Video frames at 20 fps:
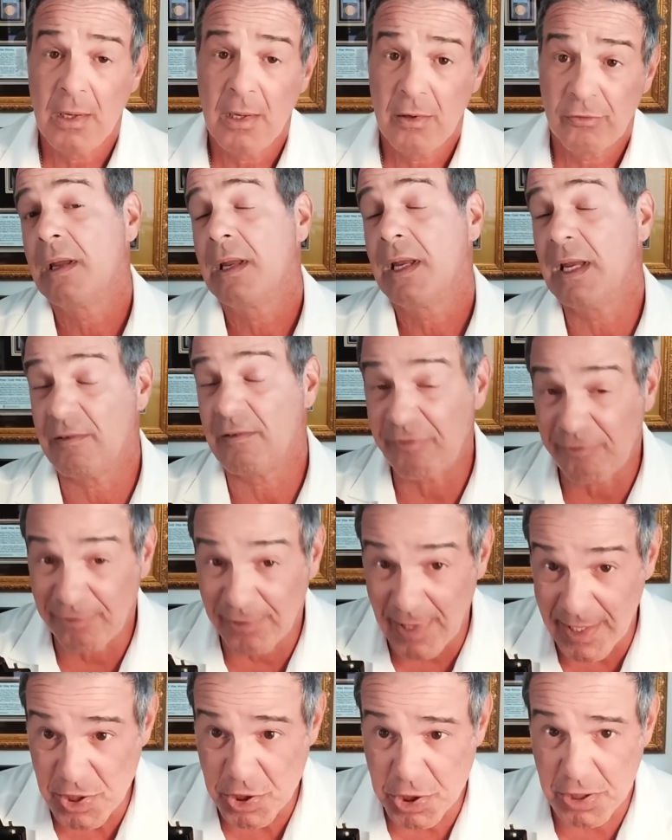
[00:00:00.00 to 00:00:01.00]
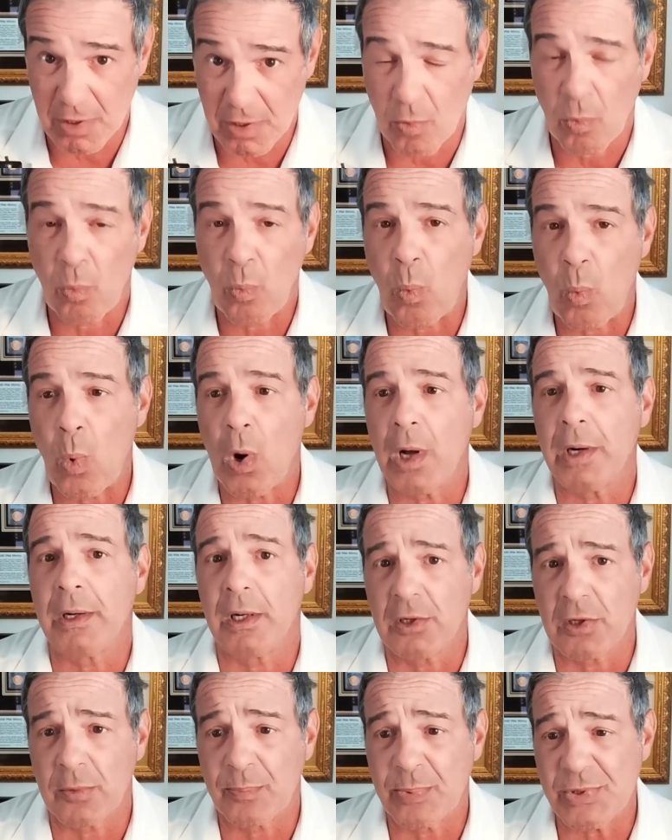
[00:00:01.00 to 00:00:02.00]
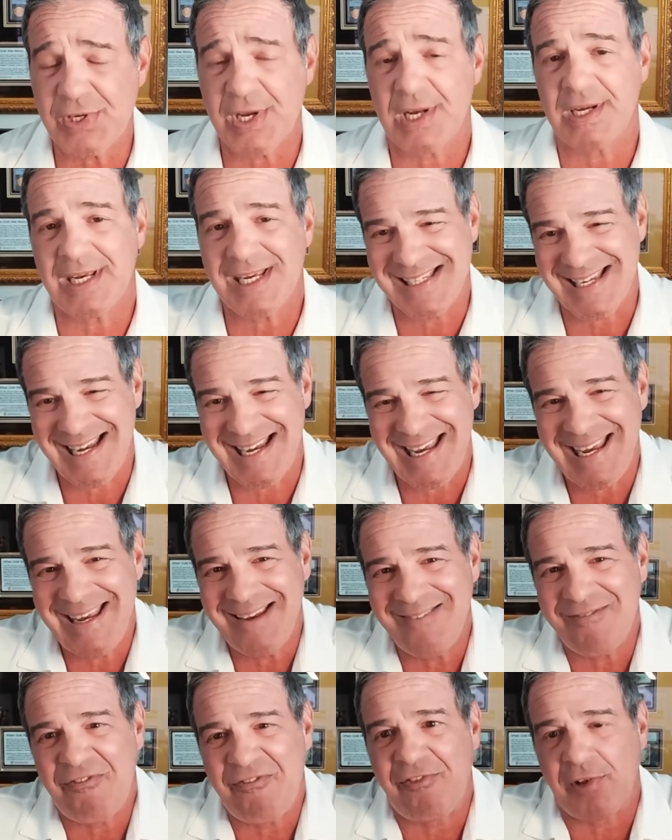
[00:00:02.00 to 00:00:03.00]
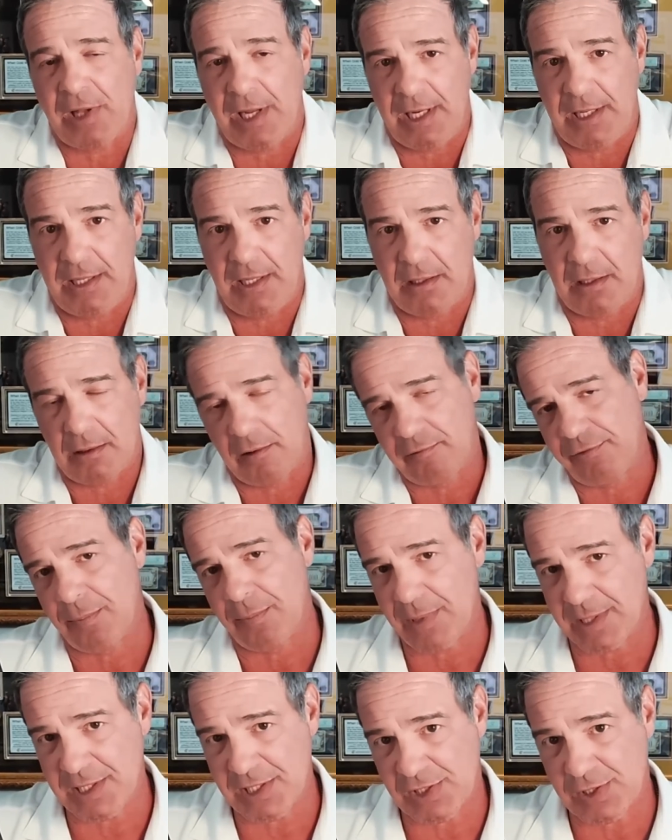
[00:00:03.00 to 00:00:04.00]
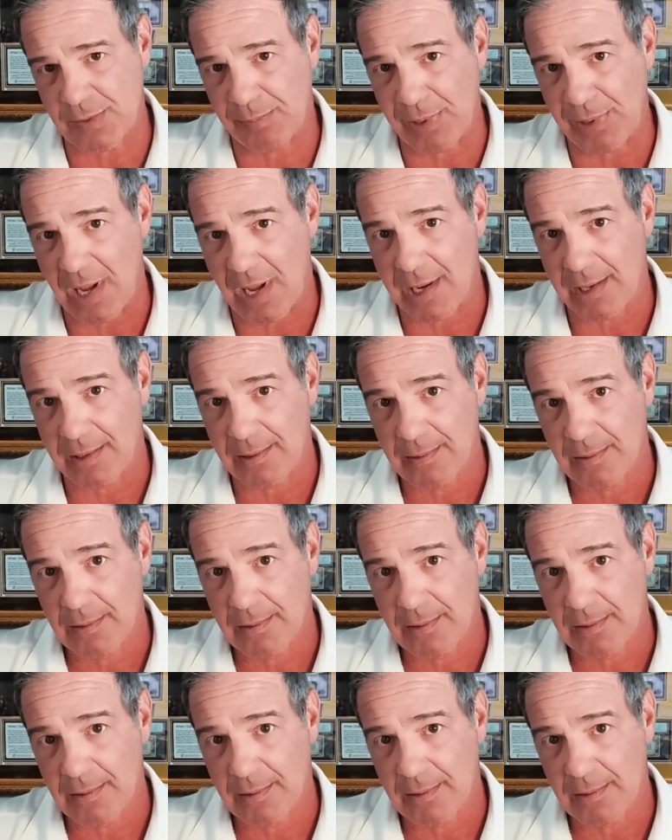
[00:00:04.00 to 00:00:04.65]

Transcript: So inflation 100% is an inflating of the money supply.